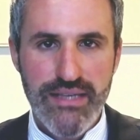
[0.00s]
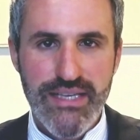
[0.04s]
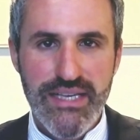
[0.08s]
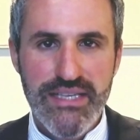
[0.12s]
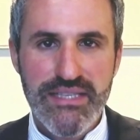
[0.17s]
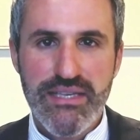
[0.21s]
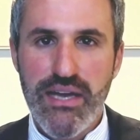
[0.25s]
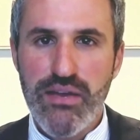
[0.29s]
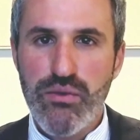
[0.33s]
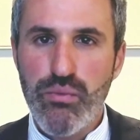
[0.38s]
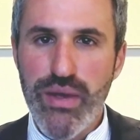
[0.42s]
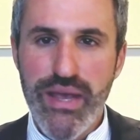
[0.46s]
As
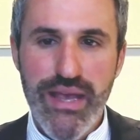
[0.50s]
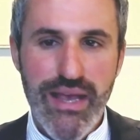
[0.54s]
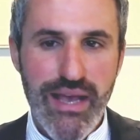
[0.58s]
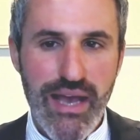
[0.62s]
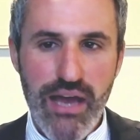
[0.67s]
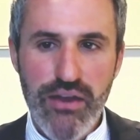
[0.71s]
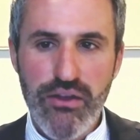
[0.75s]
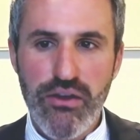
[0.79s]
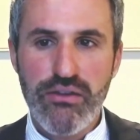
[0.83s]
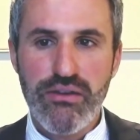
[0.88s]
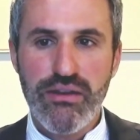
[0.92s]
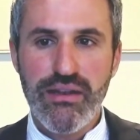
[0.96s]
I said, we
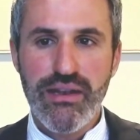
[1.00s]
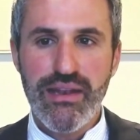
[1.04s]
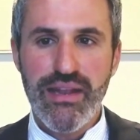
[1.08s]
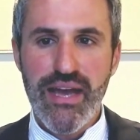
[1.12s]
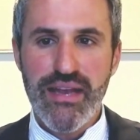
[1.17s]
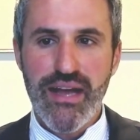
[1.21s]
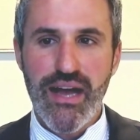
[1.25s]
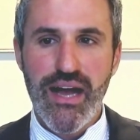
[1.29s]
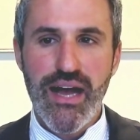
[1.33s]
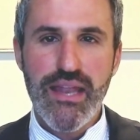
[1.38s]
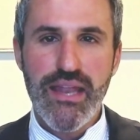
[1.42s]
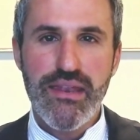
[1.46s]
cannot
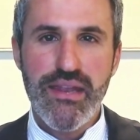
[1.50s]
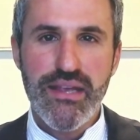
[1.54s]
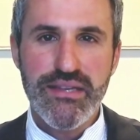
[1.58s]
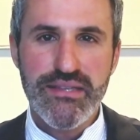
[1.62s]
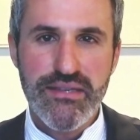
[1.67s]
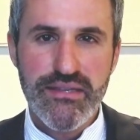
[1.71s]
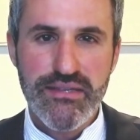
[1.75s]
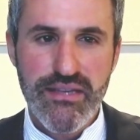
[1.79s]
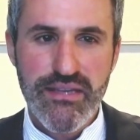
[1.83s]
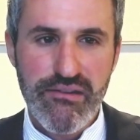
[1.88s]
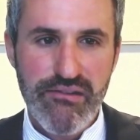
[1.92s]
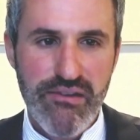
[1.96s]
let
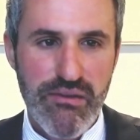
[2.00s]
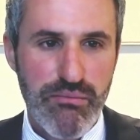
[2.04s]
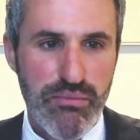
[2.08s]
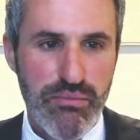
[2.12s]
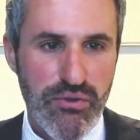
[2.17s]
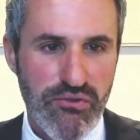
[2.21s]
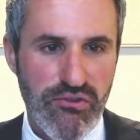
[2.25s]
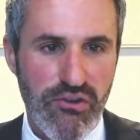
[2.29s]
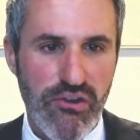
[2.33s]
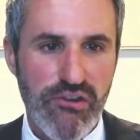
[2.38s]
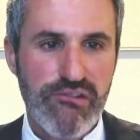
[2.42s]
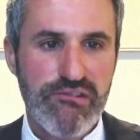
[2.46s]
unnecessary
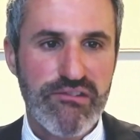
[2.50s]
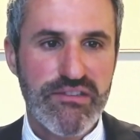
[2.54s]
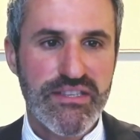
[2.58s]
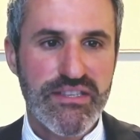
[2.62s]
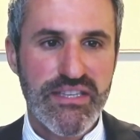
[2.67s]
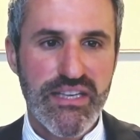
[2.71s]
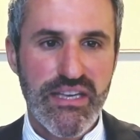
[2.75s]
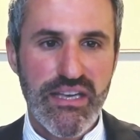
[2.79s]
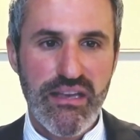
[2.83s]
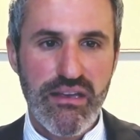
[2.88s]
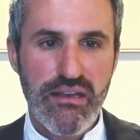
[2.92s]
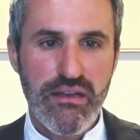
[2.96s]

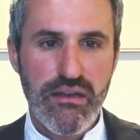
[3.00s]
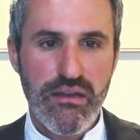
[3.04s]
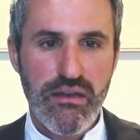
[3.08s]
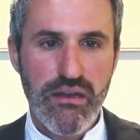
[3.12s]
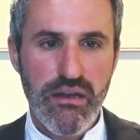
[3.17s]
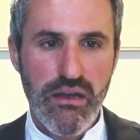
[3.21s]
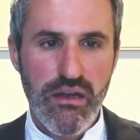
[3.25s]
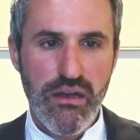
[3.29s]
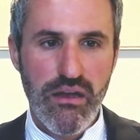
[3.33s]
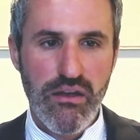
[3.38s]
bureaucracy,